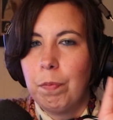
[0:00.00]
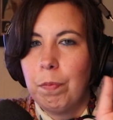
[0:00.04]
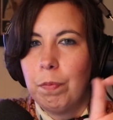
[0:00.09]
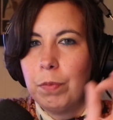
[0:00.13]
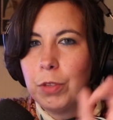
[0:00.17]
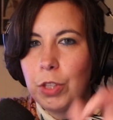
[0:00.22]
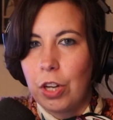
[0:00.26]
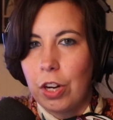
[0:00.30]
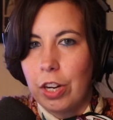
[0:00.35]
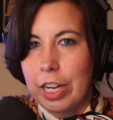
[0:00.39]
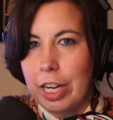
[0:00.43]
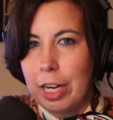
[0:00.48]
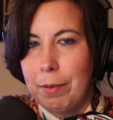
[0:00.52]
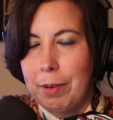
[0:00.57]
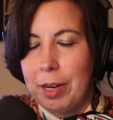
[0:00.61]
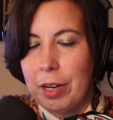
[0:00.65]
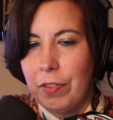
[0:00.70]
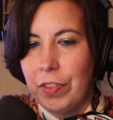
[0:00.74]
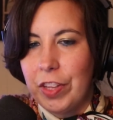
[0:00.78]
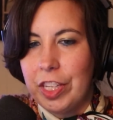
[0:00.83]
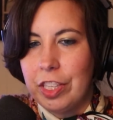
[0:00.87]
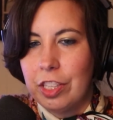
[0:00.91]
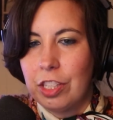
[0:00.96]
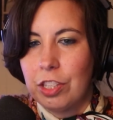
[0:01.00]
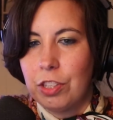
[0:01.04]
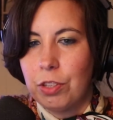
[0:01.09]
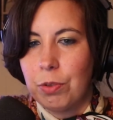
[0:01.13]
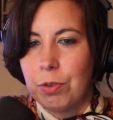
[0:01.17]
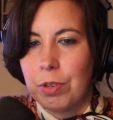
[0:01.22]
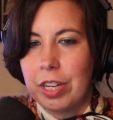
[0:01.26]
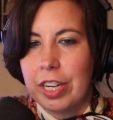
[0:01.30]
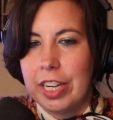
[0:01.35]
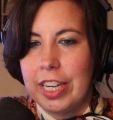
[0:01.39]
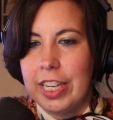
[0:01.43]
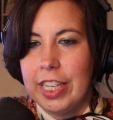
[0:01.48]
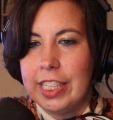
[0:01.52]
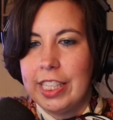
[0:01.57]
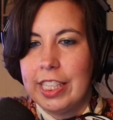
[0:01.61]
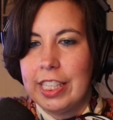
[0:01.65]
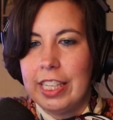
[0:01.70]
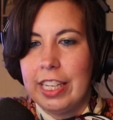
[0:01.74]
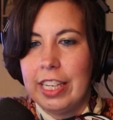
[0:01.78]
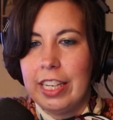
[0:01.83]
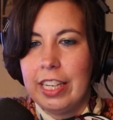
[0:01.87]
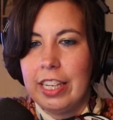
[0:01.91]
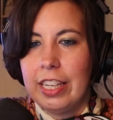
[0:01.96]
talking about these stories
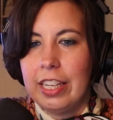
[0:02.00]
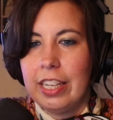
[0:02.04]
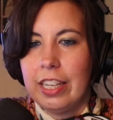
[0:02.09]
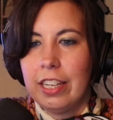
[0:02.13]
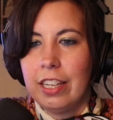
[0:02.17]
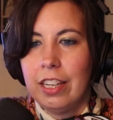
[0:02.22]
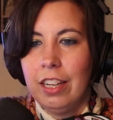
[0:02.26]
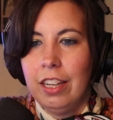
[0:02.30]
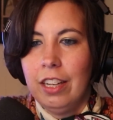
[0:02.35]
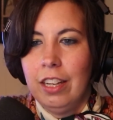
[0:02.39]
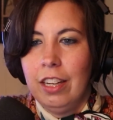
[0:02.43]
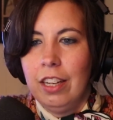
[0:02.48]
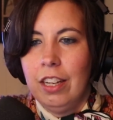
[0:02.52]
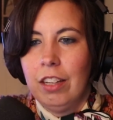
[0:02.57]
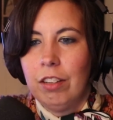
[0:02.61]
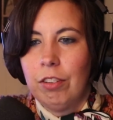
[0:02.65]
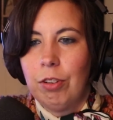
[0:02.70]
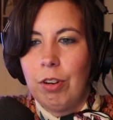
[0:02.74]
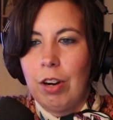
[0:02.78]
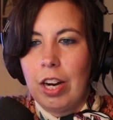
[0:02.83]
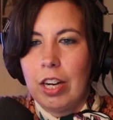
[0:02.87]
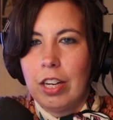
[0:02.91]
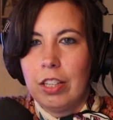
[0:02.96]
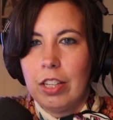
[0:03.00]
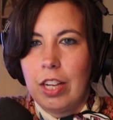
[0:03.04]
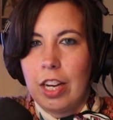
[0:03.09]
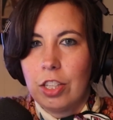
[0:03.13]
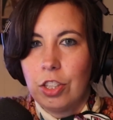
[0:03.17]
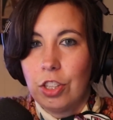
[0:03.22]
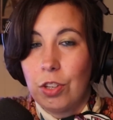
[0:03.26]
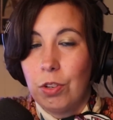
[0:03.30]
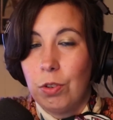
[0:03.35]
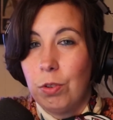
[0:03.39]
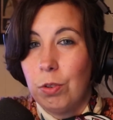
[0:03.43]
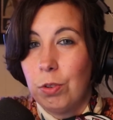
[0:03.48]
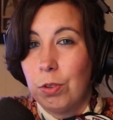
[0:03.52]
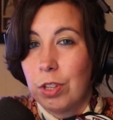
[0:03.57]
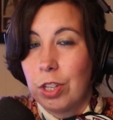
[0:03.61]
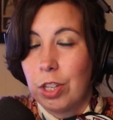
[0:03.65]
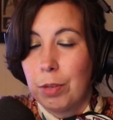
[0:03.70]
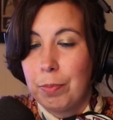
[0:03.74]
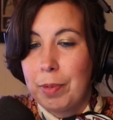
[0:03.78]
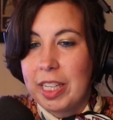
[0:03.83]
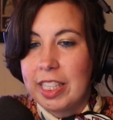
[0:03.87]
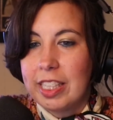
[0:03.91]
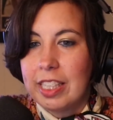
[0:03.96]
in chronological order,
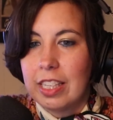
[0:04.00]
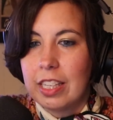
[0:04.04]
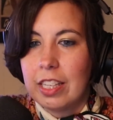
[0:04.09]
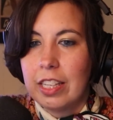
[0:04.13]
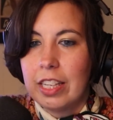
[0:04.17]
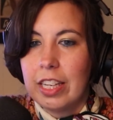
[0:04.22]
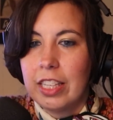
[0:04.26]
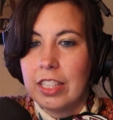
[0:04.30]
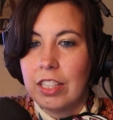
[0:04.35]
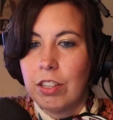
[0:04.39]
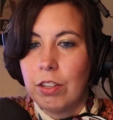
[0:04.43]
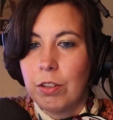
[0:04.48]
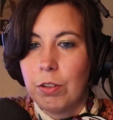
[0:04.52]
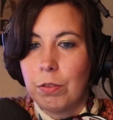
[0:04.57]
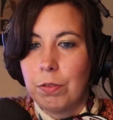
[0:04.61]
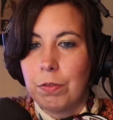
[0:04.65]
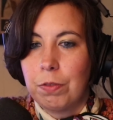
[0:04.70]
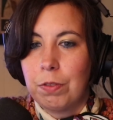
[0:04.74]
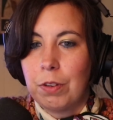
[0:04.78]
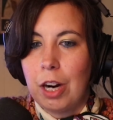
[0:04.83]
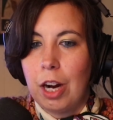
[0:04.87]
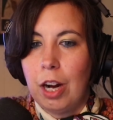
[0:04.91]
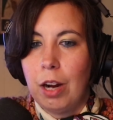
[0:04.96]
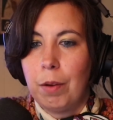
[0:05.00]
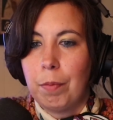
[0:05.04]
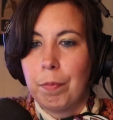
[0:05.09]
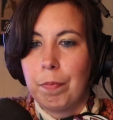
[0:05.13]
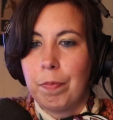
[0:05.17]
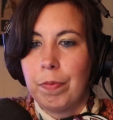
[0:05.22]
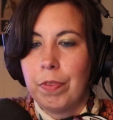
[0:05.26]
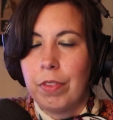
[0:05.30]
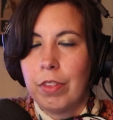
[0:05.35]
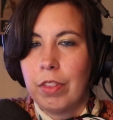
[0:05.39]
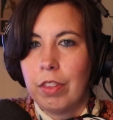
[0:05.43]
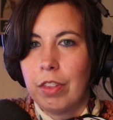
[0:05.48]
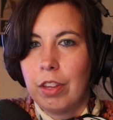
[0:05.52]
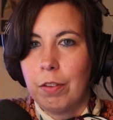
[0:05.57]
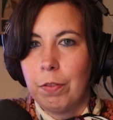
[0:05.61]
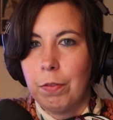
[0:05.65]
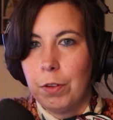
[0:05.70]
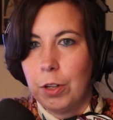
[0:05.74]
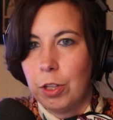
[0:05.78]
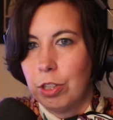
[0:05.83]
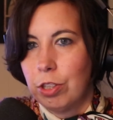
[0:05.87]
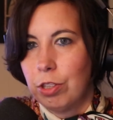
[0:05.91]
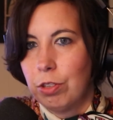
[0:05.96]
basically. So from the
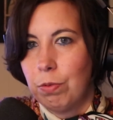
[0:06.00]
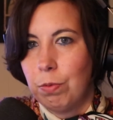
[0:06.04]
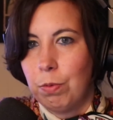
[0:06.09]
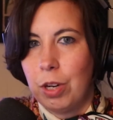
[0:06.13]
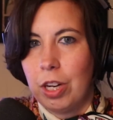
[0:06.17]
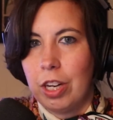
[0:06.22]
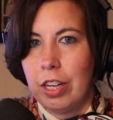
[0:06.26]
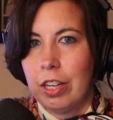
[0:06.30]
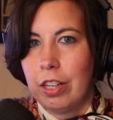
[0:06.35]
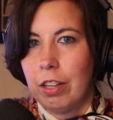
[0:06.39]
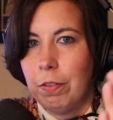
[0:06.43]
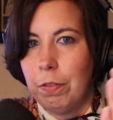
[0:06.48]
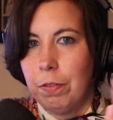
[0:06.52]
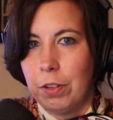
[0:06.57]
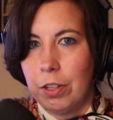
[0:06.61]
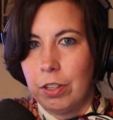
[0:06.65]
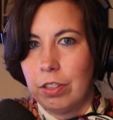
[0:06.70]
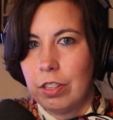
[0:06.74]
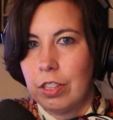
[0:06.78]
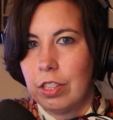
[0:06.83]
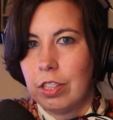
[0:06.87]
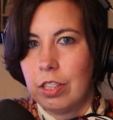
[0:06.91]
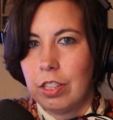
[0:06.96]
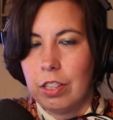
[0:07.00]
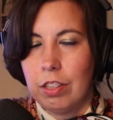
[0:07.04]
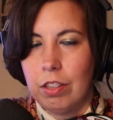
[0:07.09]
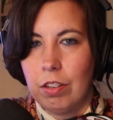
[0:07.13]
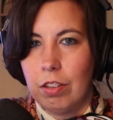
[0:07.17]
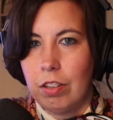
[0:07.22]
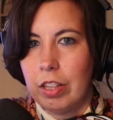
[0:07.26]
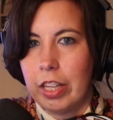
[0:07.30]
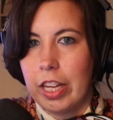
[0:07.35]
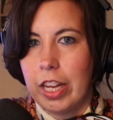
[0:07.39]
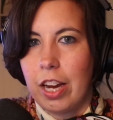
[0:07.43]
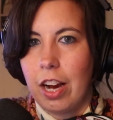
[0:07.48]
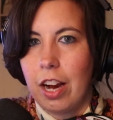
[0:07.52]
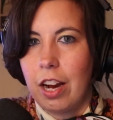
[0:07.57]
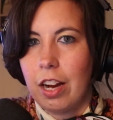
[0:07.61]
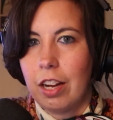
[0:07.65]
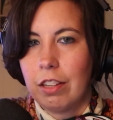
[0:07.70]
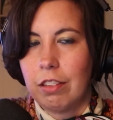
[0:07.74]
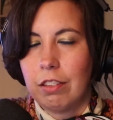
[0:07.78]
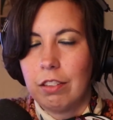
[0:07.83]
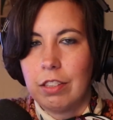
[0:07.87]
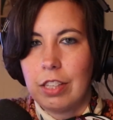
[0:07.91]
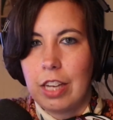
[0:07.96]
first one, the first early
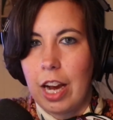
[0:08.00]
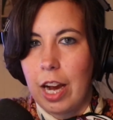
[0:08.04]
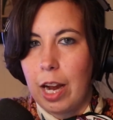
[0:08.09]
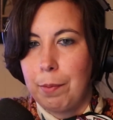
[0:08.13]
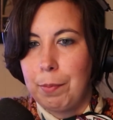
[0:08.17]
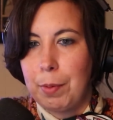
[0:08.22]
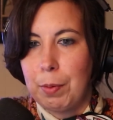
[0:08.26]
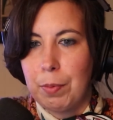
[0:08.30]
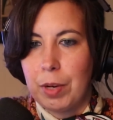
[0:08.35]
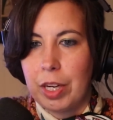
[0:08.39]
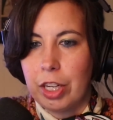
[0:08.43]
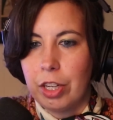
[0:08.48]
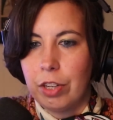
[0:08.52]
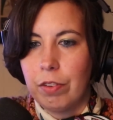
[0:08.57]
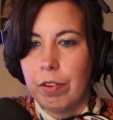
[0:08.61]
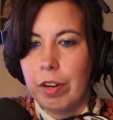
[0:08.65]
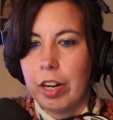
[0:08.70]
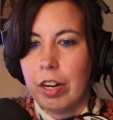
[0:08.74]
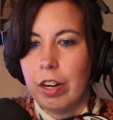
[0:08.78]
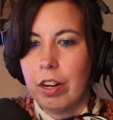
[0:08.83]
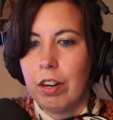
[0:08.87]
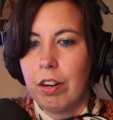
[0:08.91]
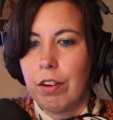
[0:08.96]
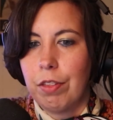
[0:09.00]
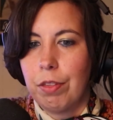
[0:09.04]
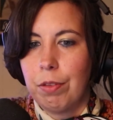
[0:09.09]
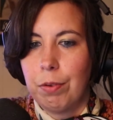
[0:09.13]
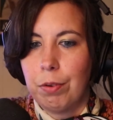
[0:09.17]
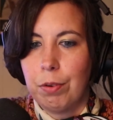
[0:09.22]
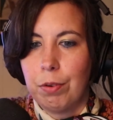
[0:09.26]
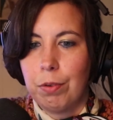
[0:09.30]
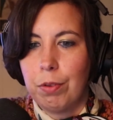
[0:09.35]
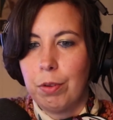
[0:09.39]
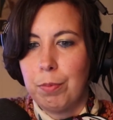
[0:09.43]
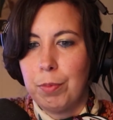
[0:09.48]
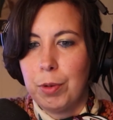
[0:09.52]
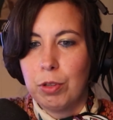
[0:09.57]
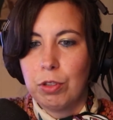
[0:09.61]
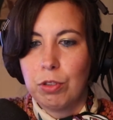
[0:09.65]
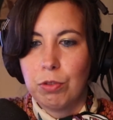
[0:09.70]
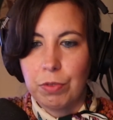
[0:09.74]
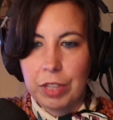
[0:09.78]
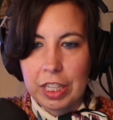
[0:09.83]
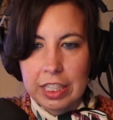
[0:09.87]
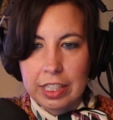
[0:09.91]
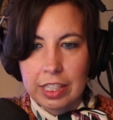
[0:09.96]
on time in my career through the
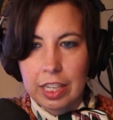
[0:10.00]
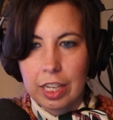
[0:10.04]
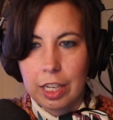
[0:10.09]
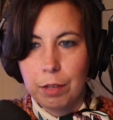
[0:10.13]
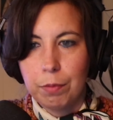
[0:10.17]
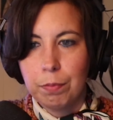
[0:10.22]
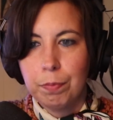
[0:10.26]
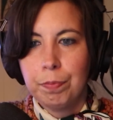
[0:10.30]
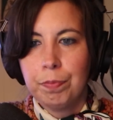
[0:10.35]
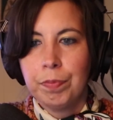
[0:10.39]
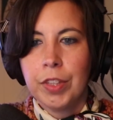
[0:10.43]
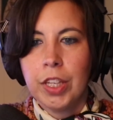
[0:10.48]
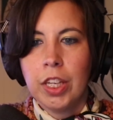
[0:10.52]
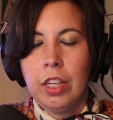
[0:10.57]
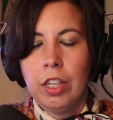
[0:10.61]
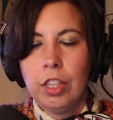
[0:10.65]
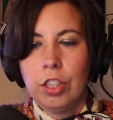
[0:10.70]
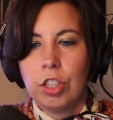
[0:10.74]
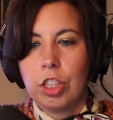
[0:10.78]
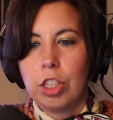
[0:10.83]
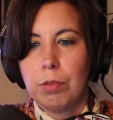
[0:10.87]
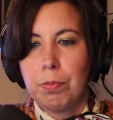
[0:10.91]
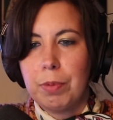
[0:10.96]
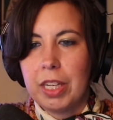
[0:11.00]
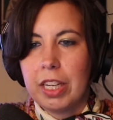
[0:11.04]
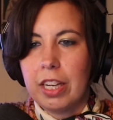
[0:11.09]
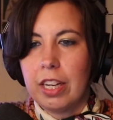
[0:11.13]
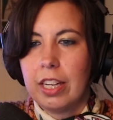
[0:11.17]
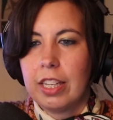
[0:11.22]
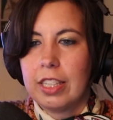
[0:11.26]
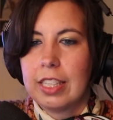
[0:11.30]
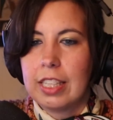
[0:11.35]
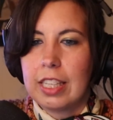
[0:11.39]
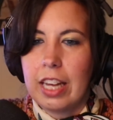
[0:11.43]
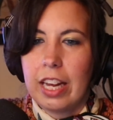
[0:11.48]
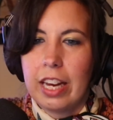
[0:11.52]
most recent, just because